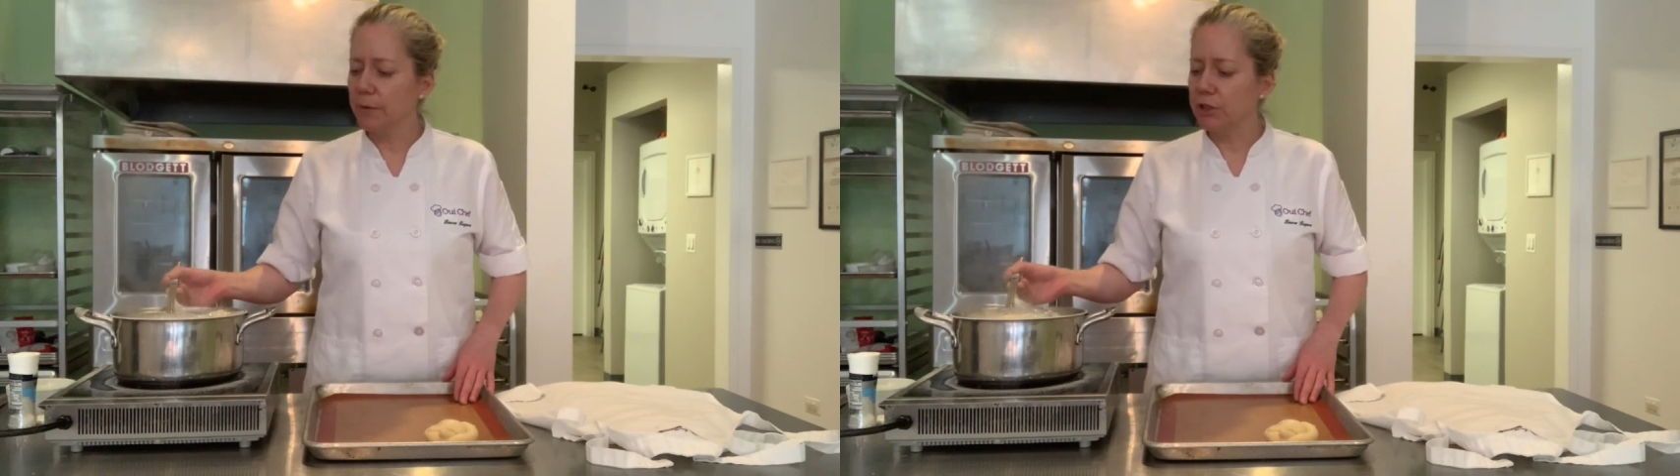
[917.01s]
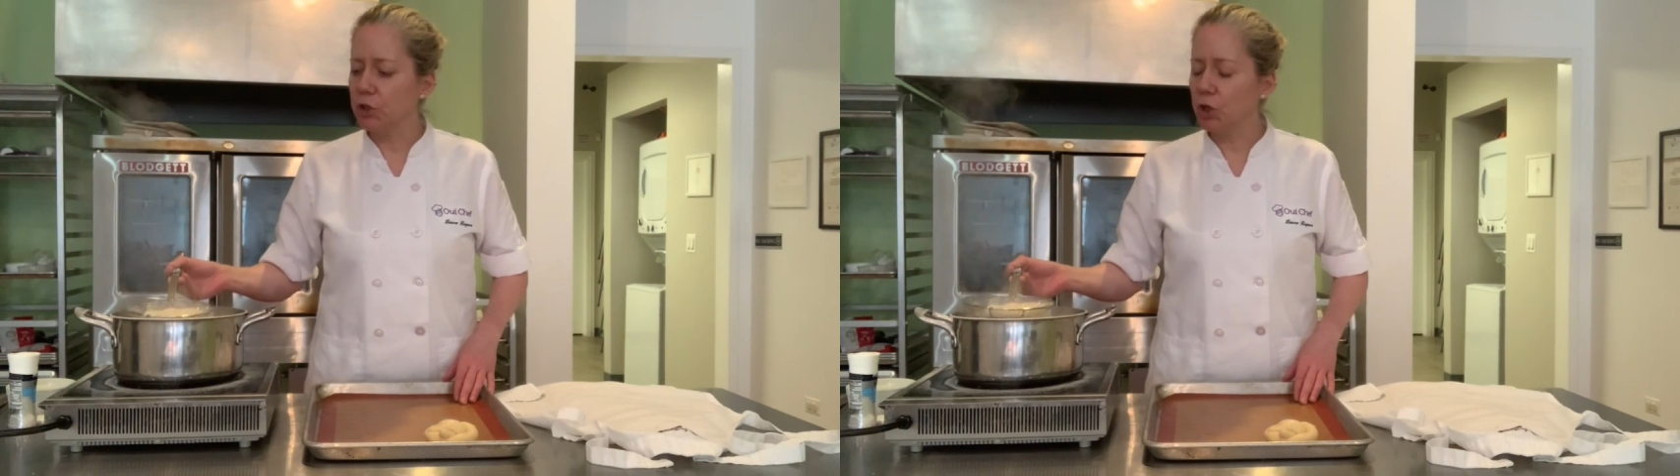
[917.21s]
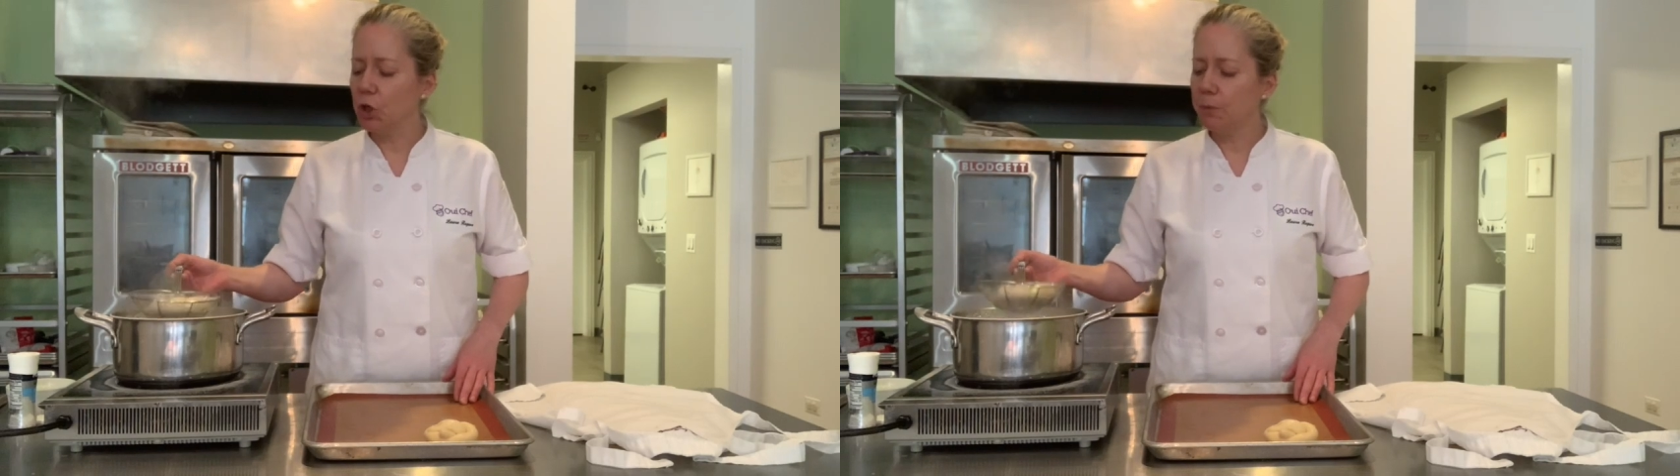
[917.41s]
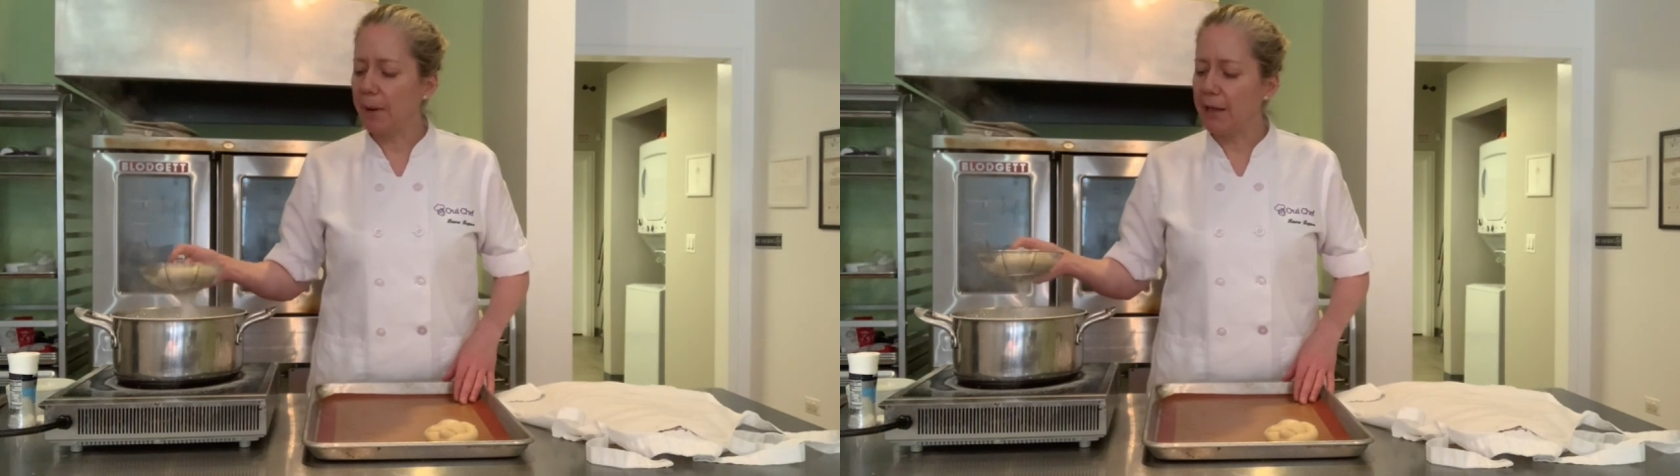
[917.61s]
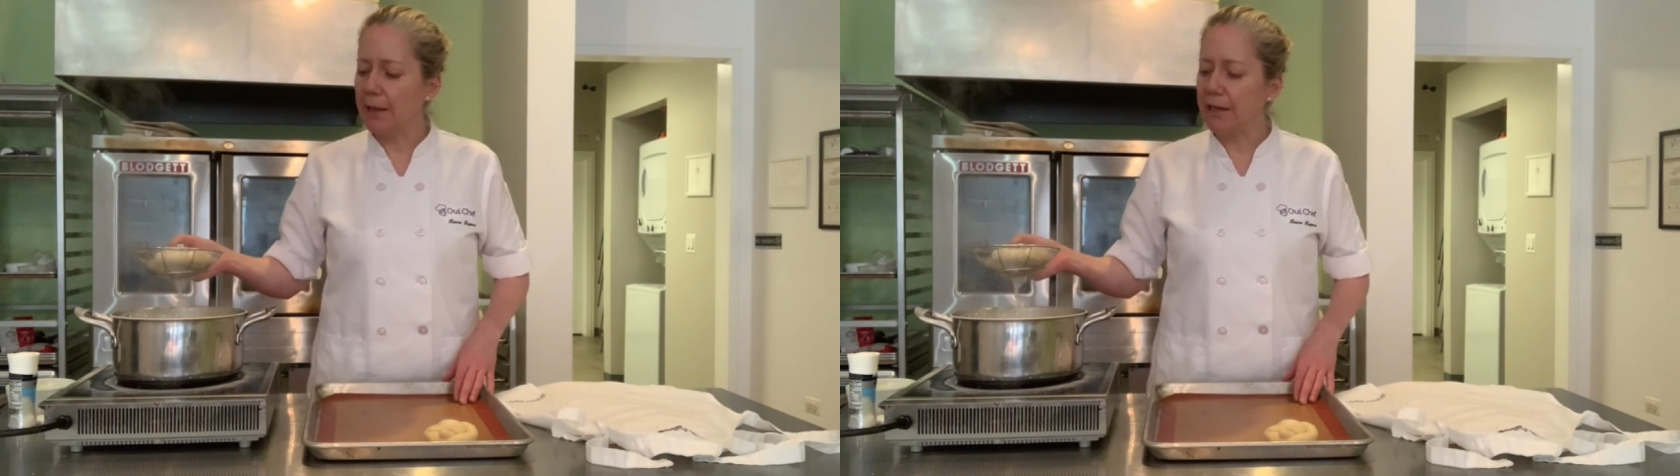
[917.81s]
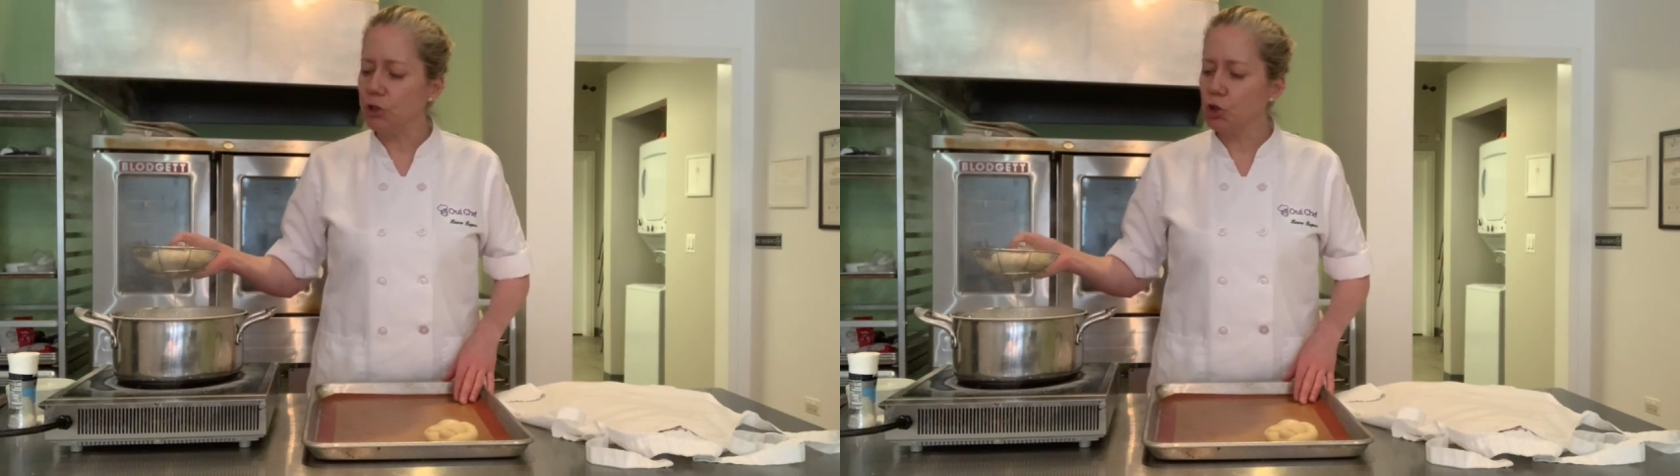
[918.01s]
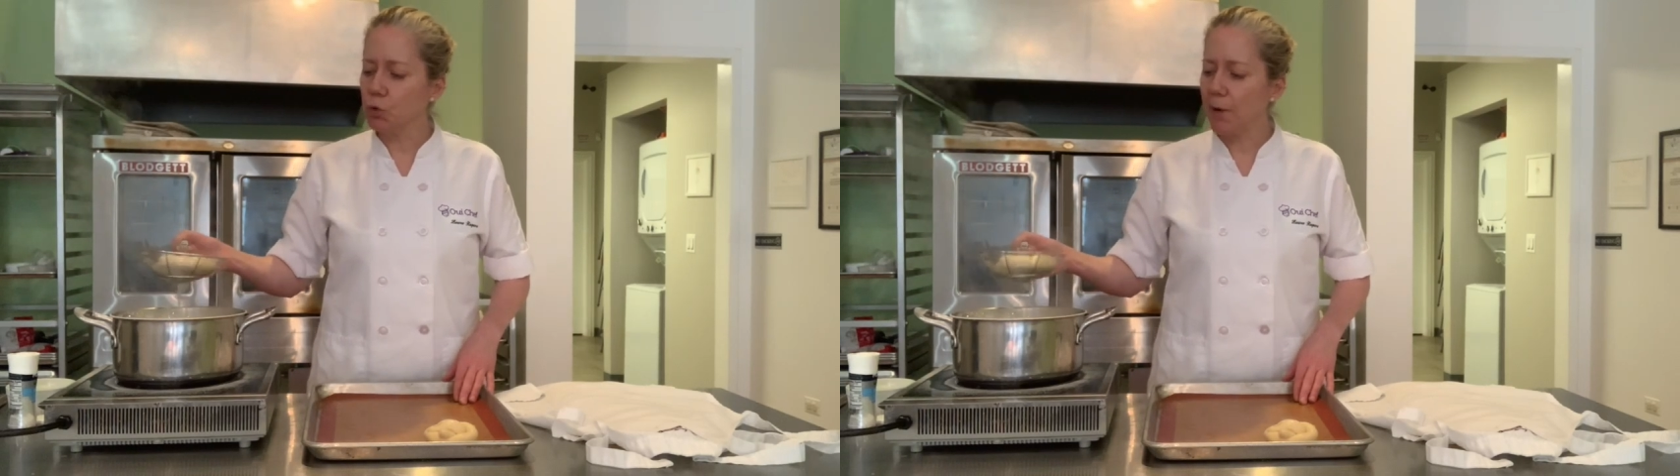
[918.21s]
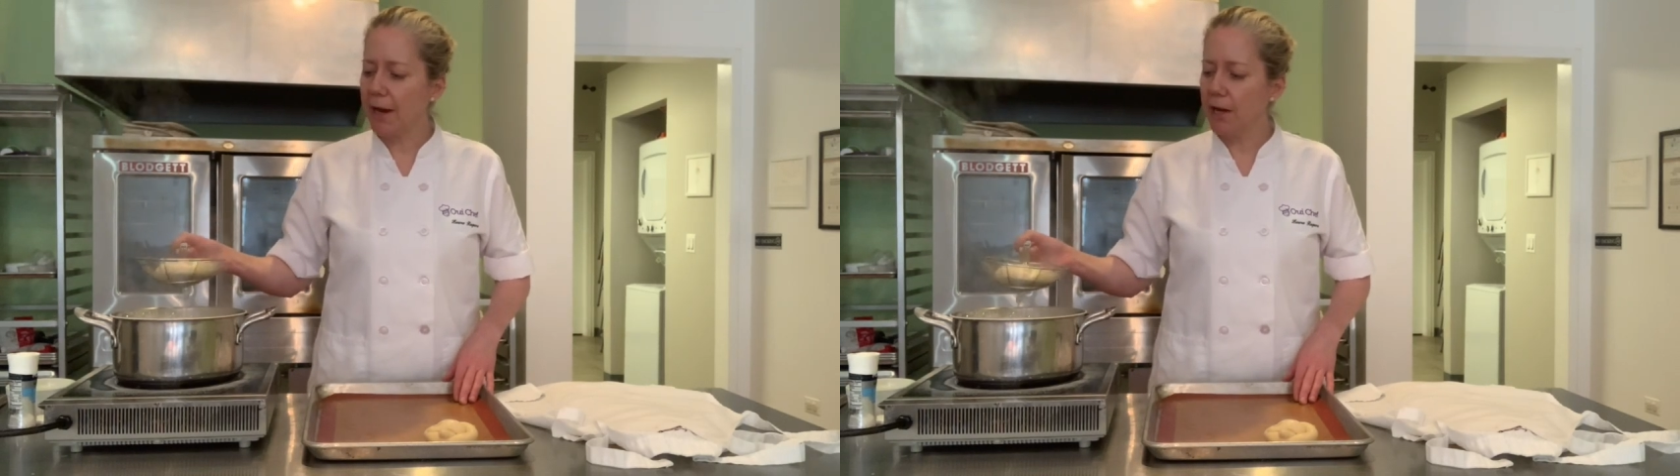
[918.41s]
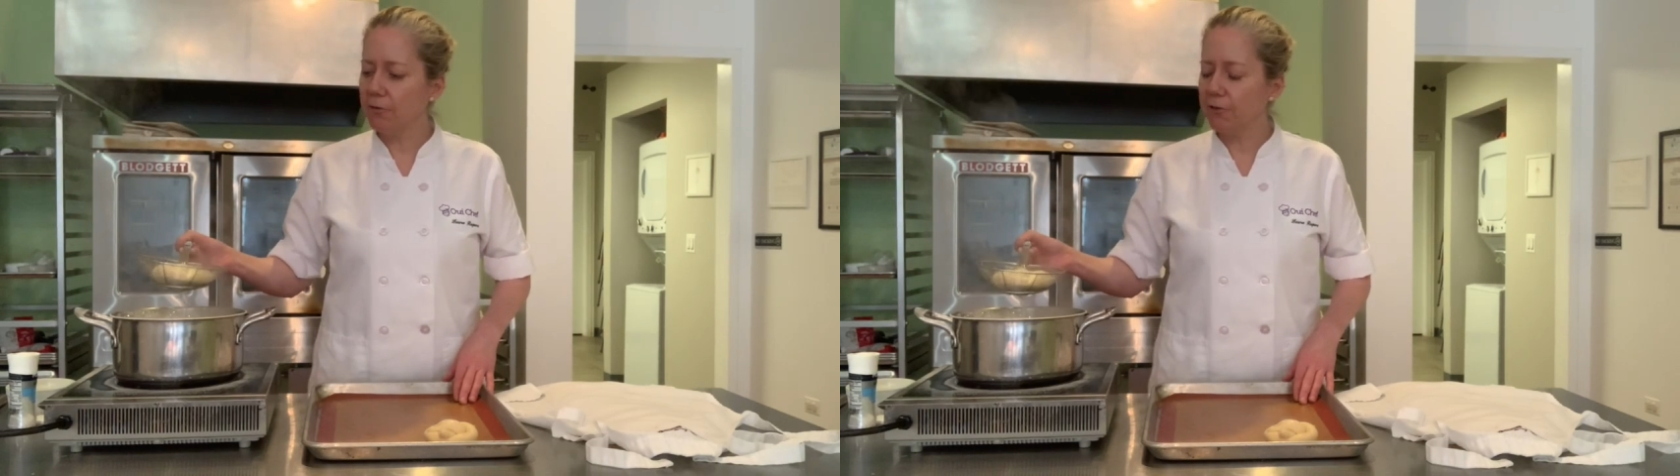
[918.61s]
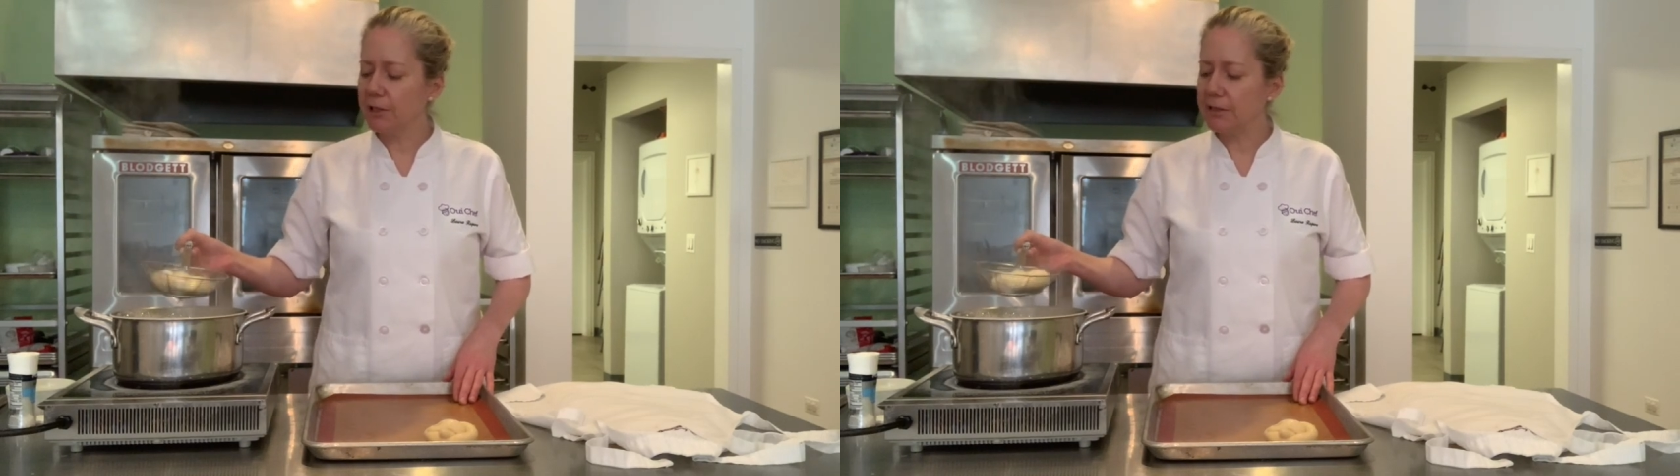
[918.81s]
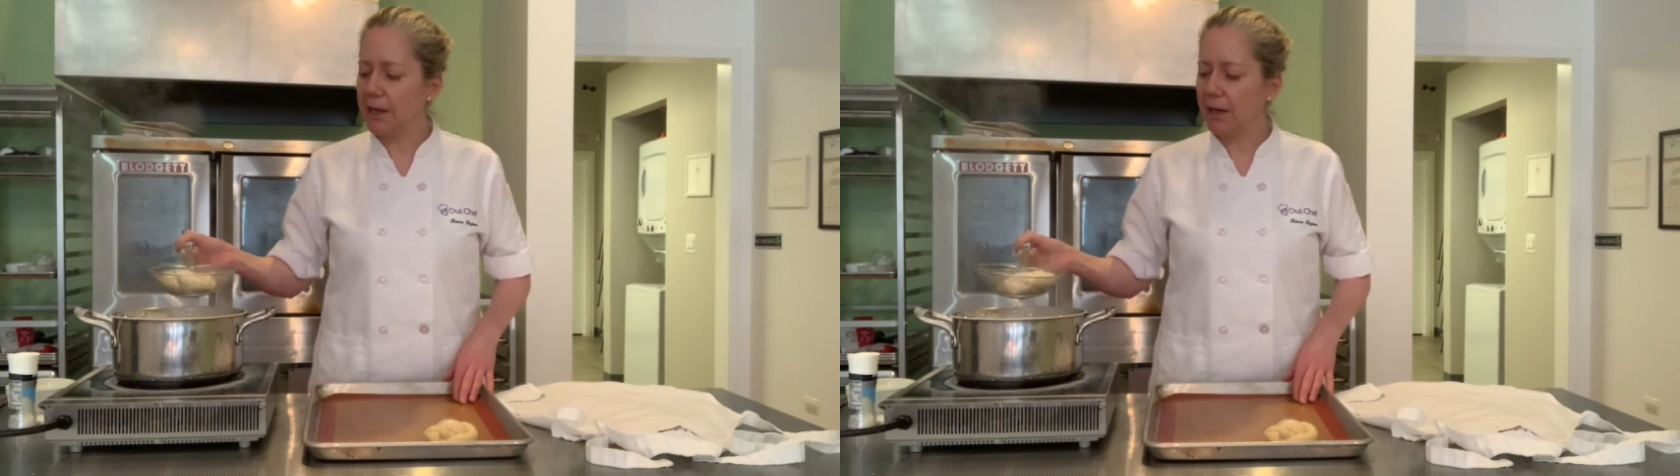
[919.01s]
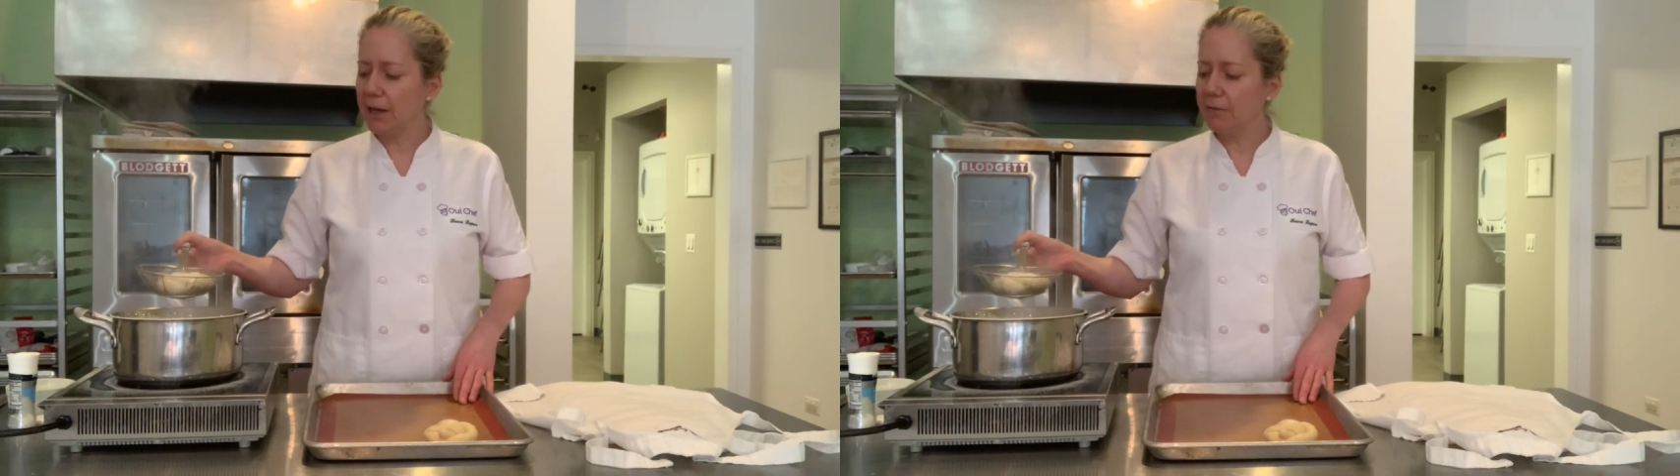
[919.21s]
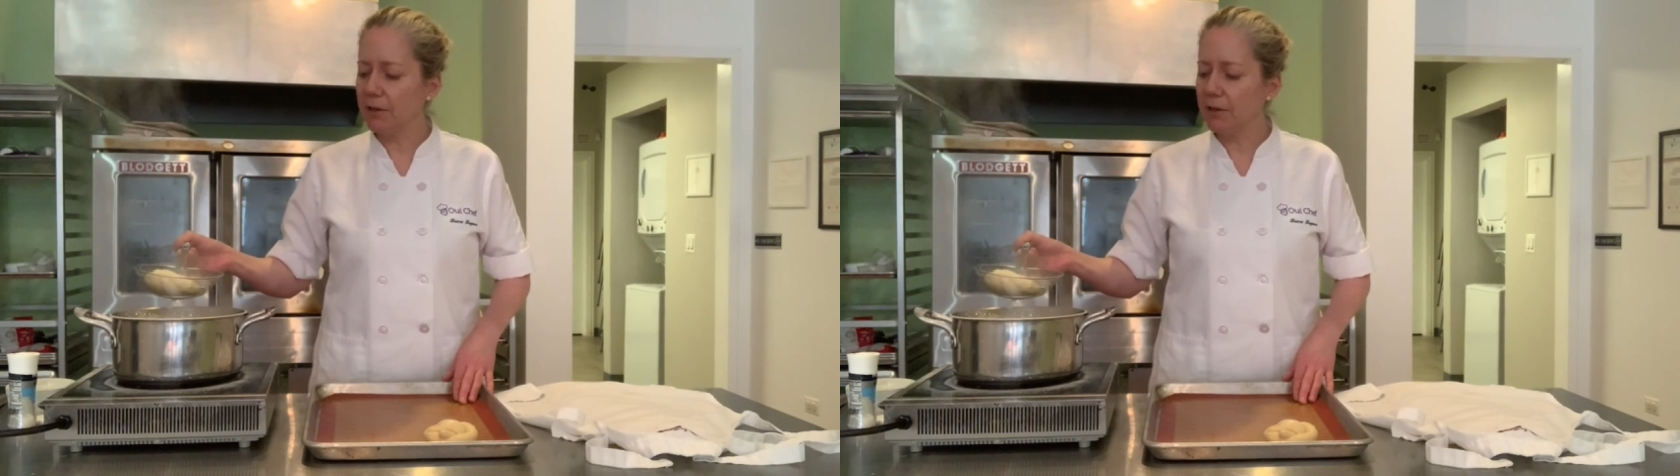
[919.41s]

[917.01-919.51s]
So I scoop, I let it drain for a sec,